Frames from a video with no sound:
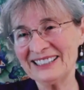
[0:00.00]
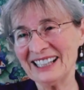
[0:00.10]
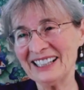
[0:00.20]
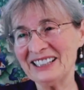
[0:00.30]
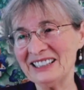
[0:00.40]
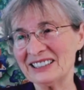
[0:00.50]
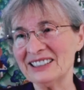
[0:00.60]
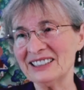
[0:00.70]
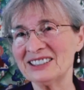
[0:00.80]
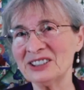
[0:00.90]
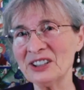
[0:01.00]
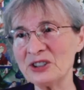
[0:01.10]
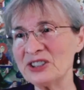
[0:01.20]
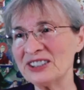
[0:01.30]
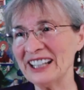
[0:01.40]
that is such
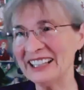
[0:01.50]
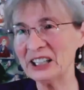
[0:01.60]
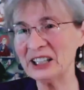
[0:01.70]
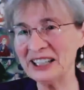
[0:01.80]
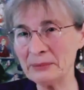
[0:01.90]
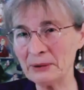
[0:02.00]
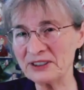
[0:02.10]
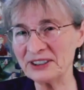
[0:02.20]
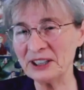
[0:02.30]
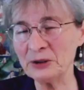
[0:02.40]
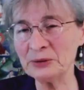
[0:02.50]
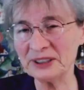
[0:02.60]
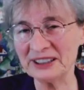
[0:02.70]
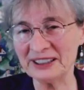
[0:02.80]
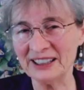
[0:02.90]
an incredible
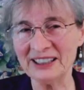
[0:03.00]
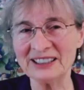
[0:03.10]
security.